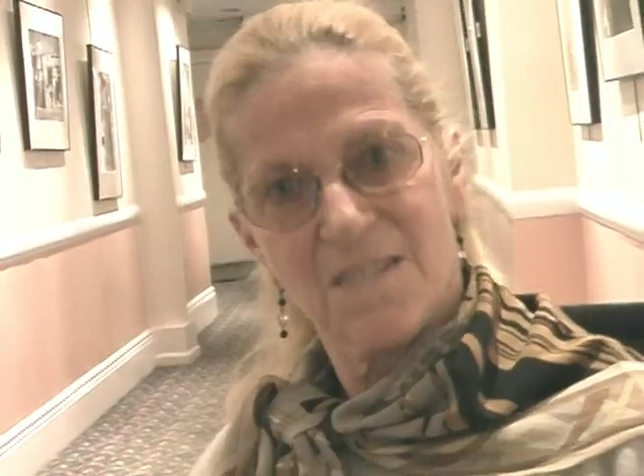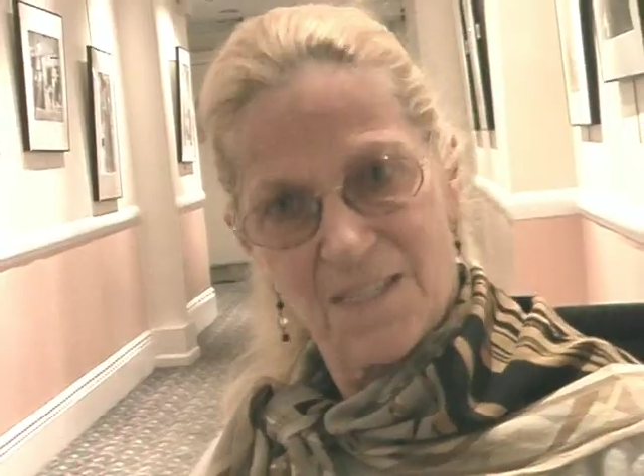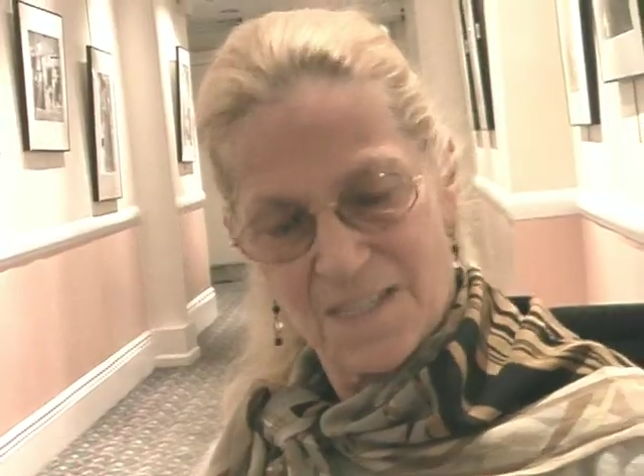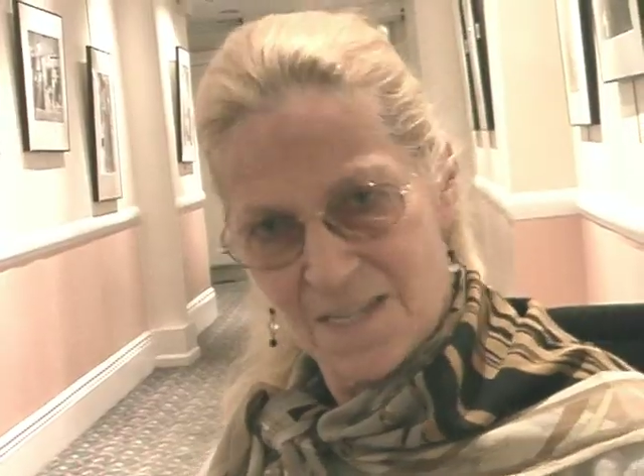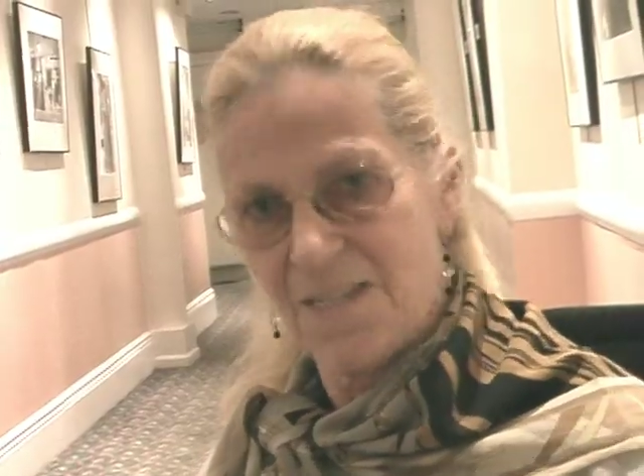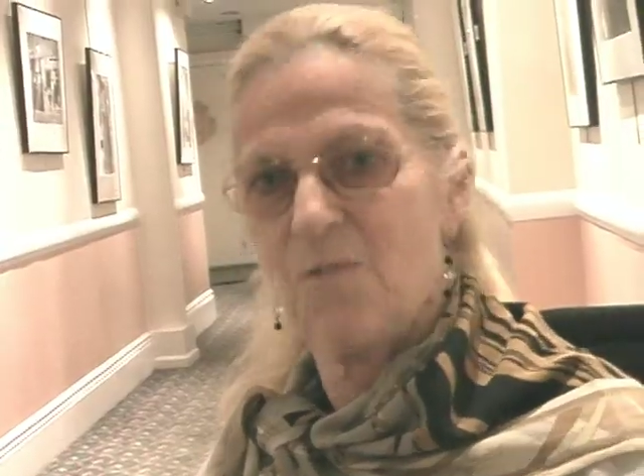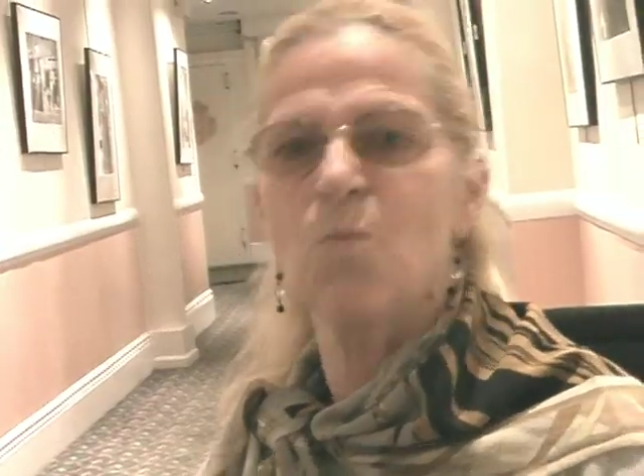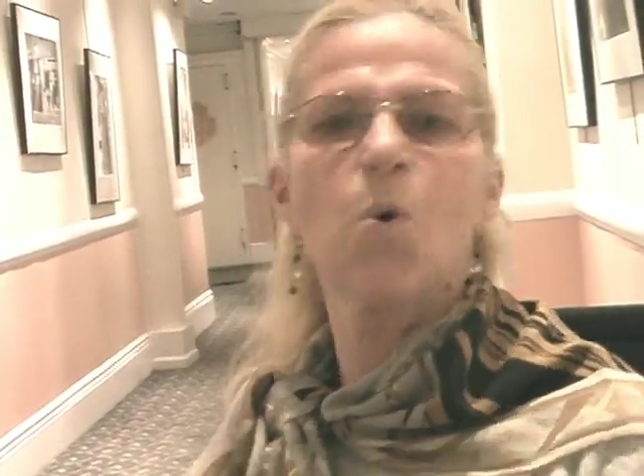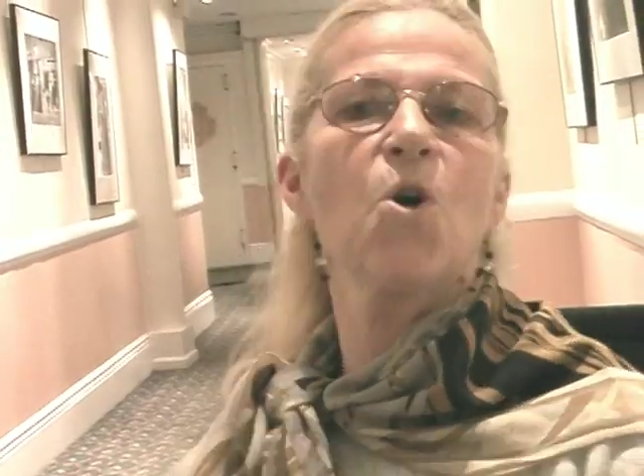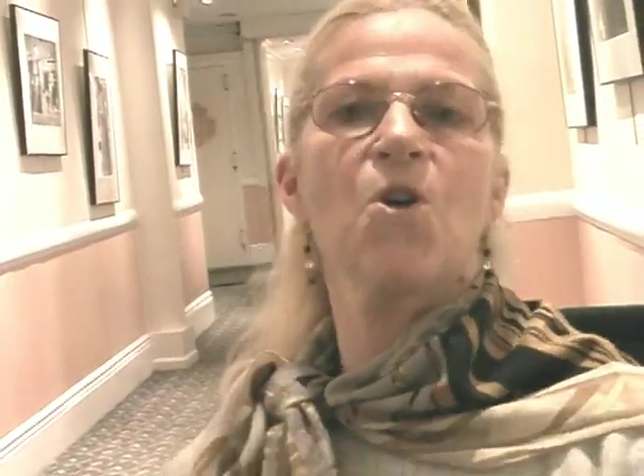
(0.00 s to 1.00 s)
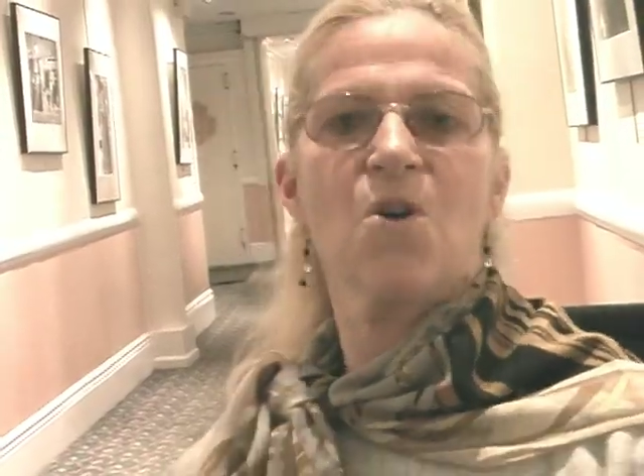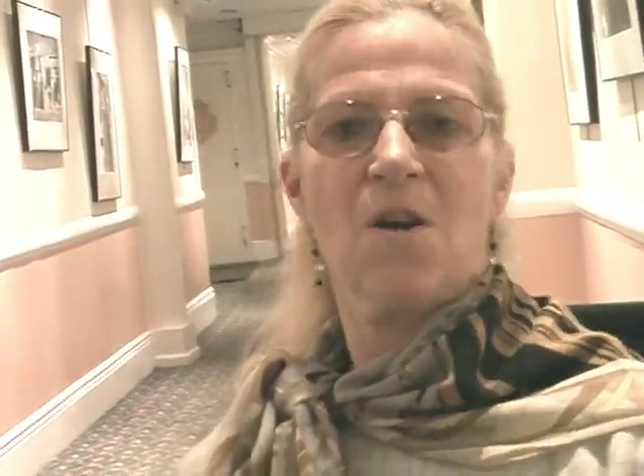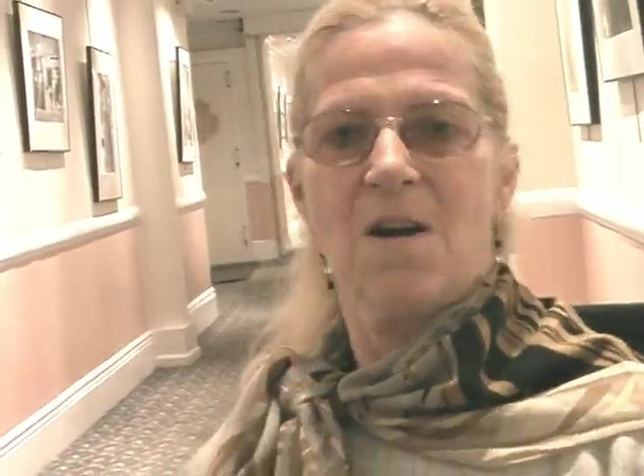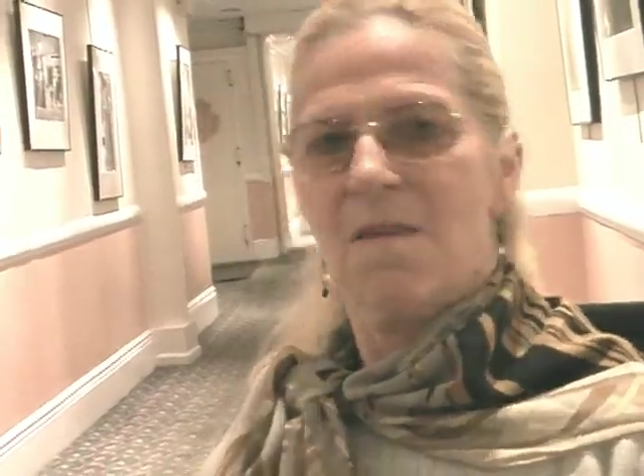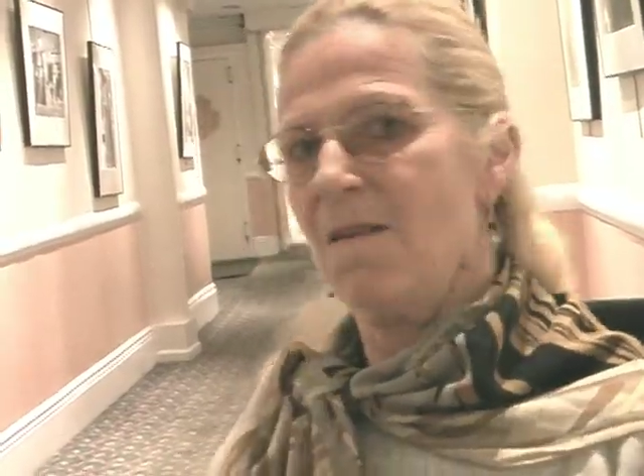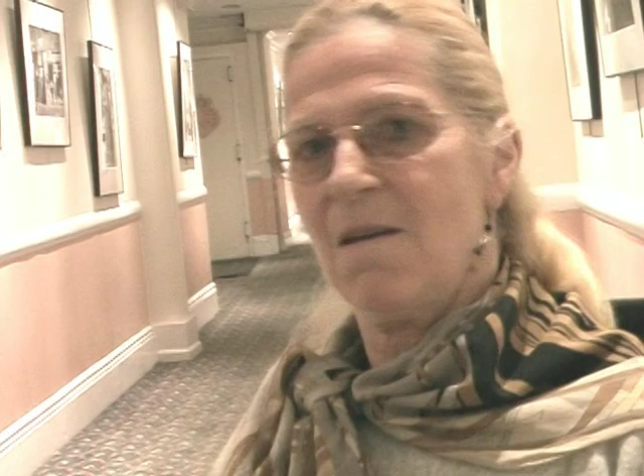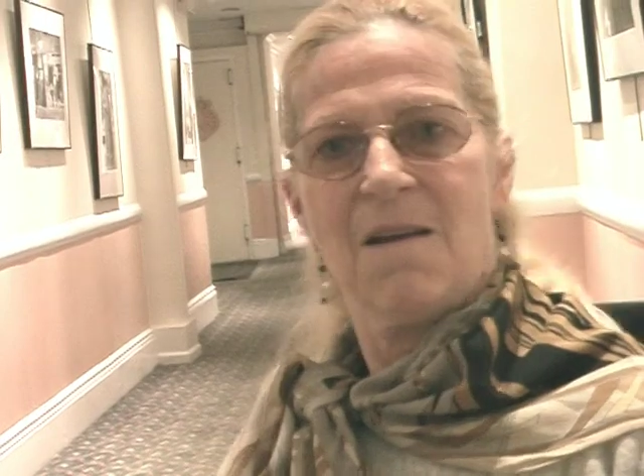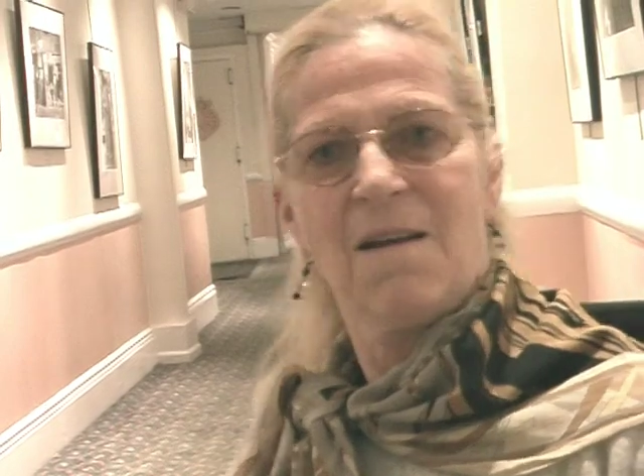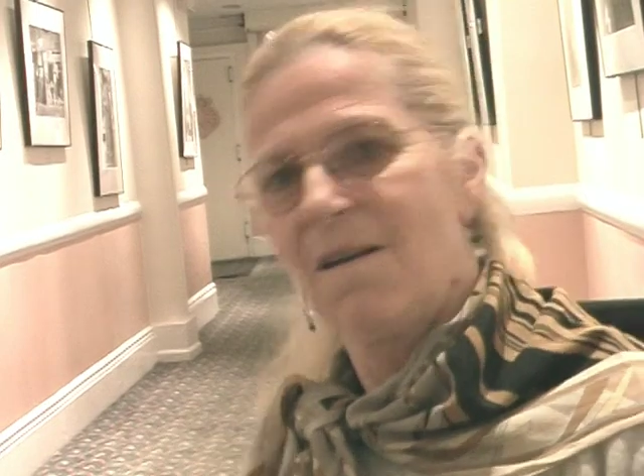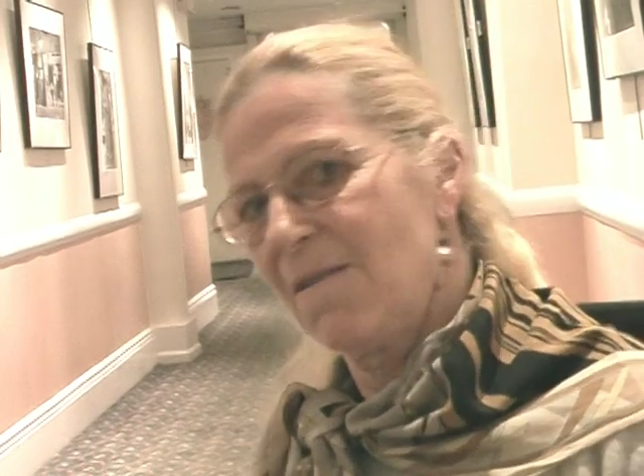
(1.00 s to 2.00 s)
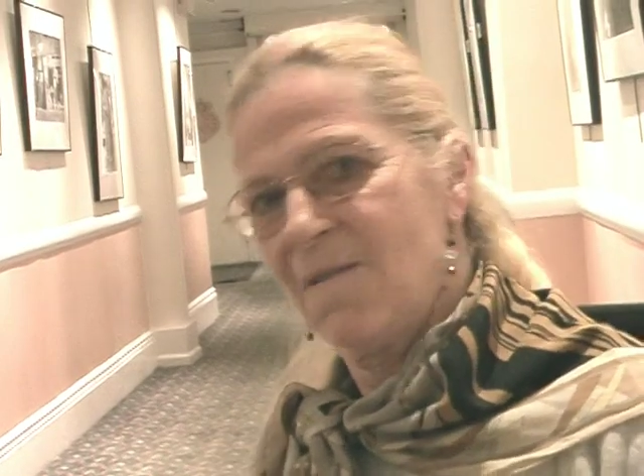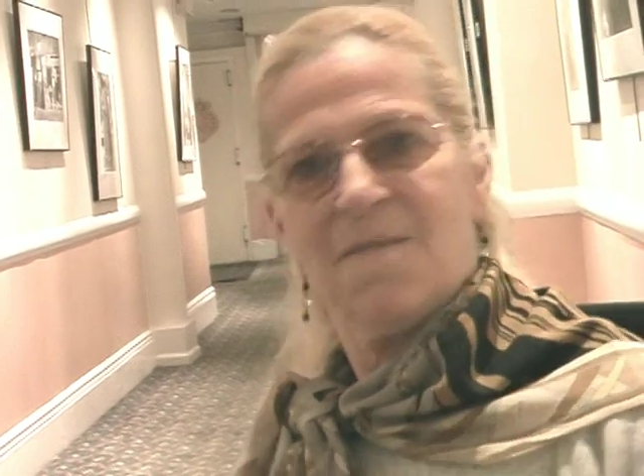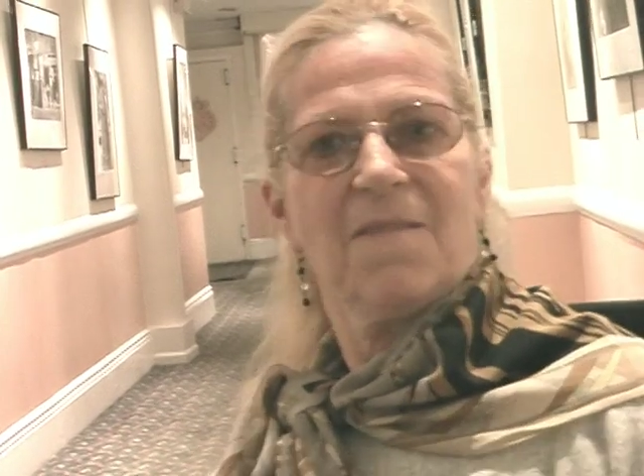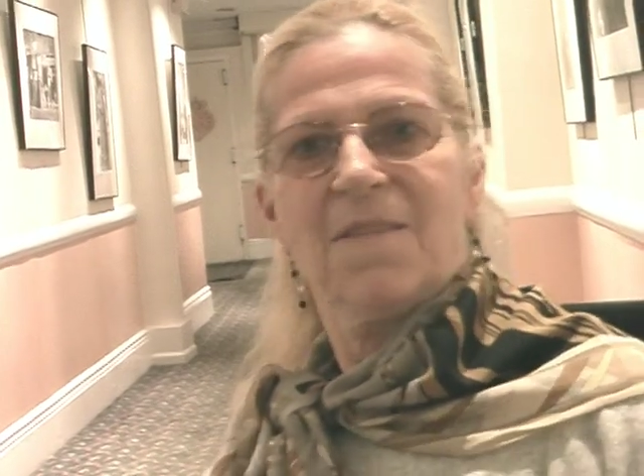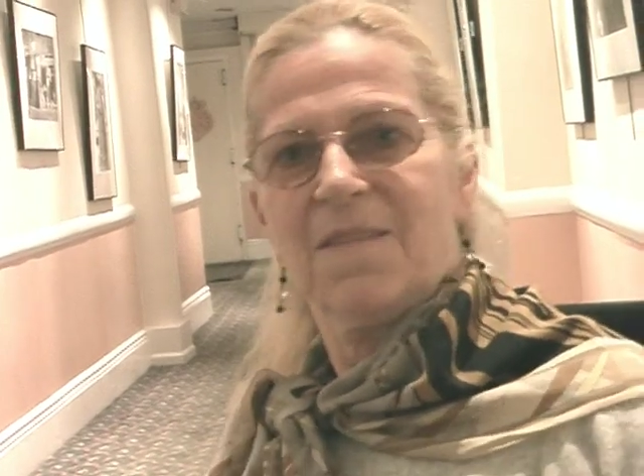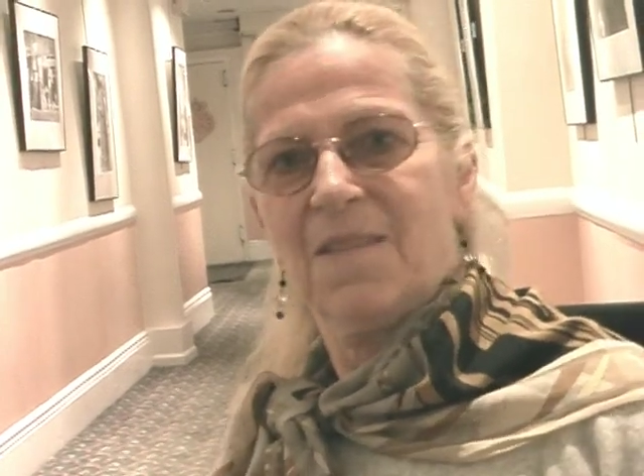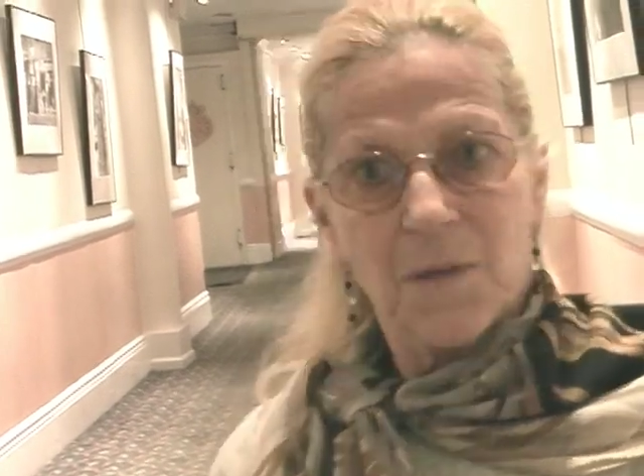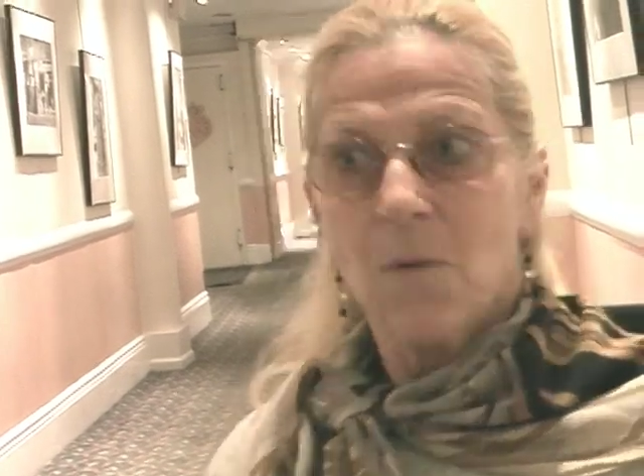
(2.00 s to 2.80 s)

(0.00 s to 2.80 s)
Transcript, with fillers: 60s were the liberating time.